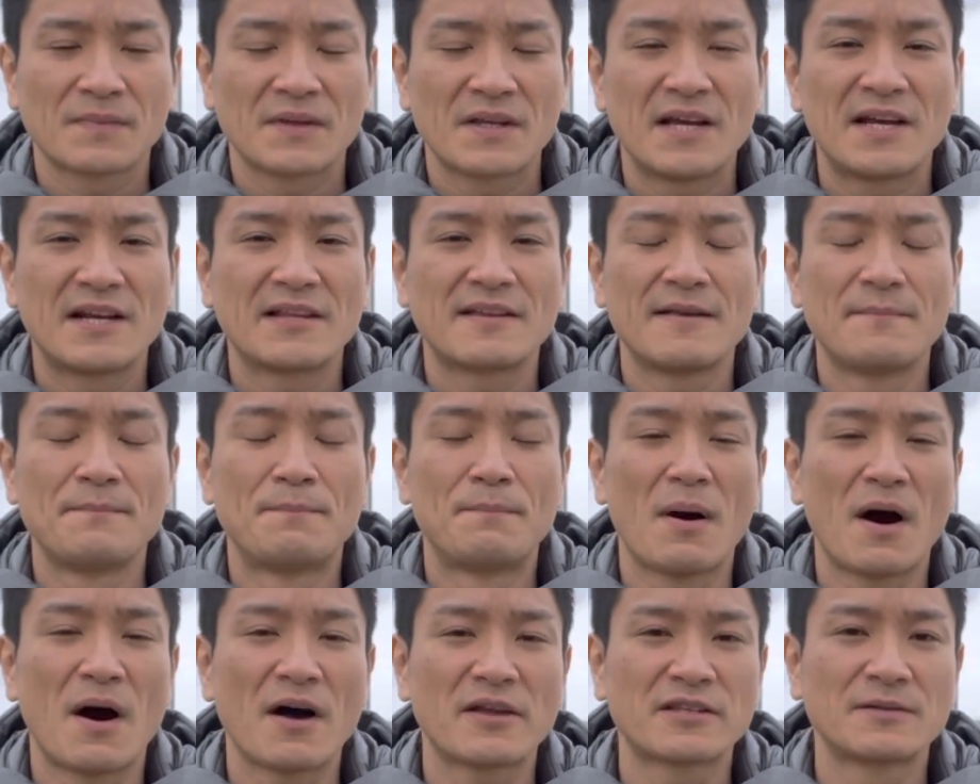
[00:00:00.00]
It is
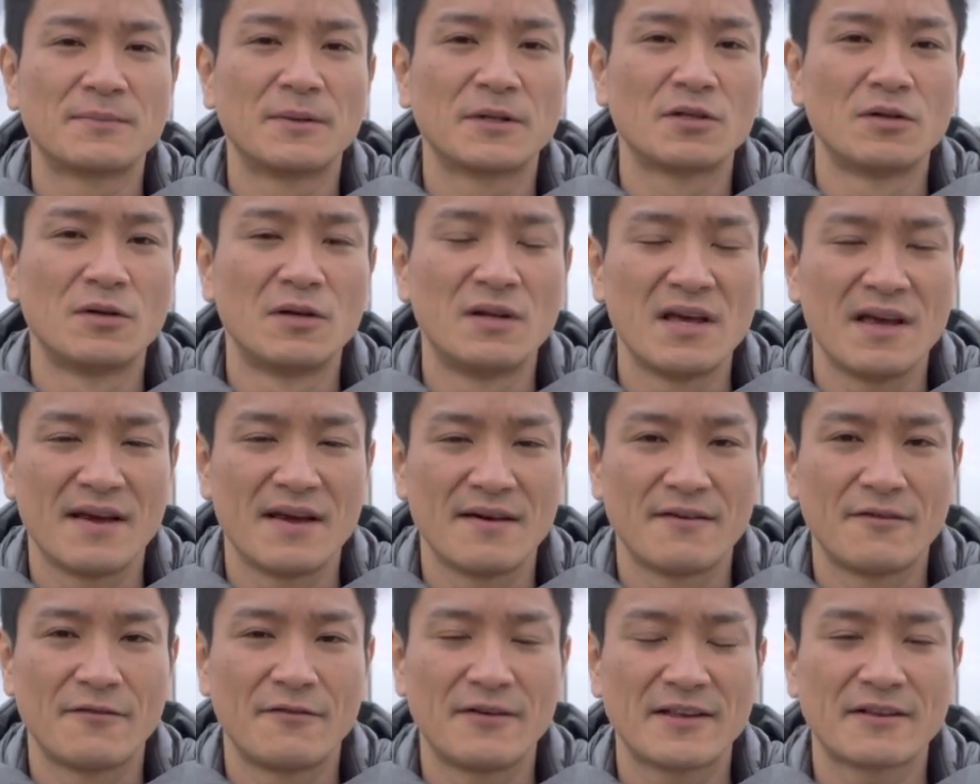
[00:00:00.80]
impossible to
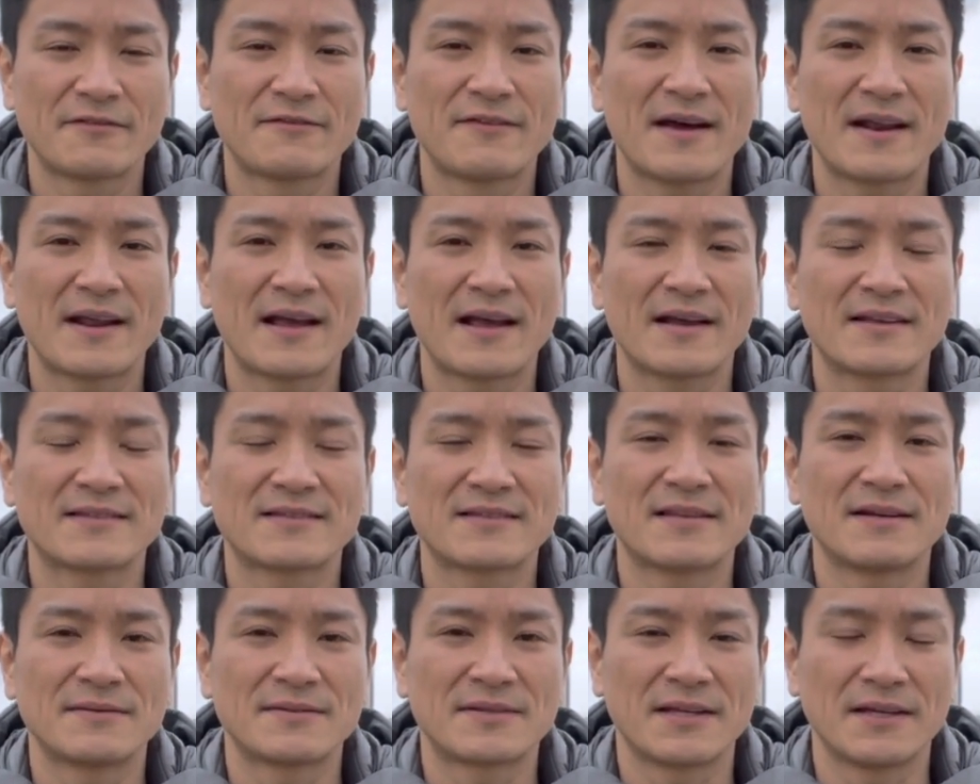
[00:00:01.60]
live without failing at
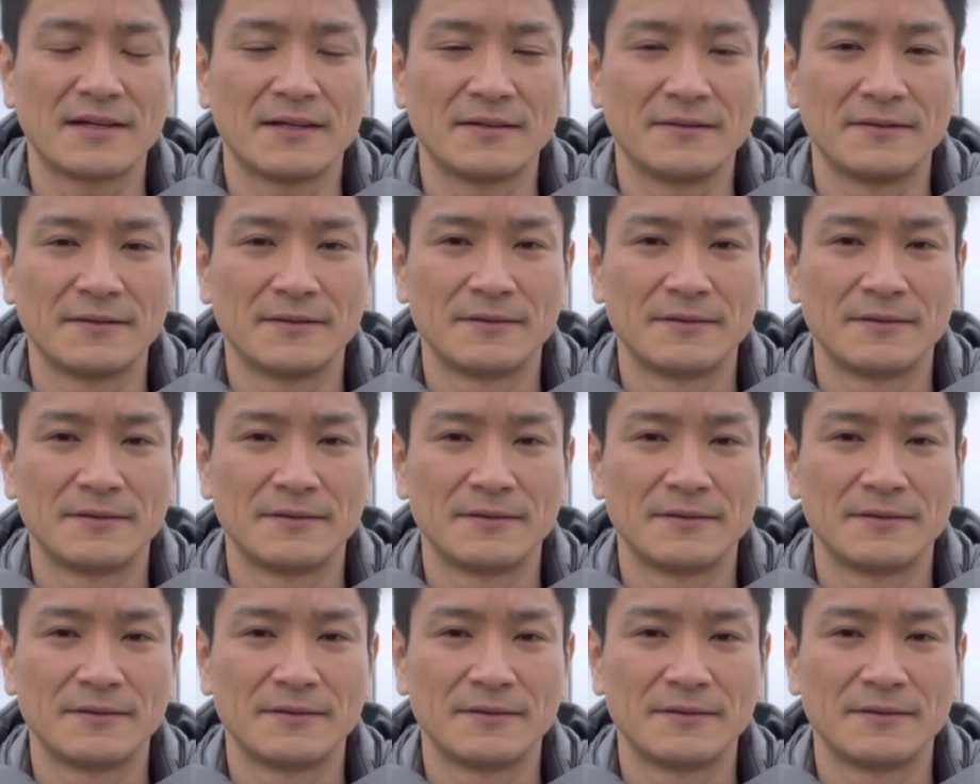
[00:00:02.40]
something.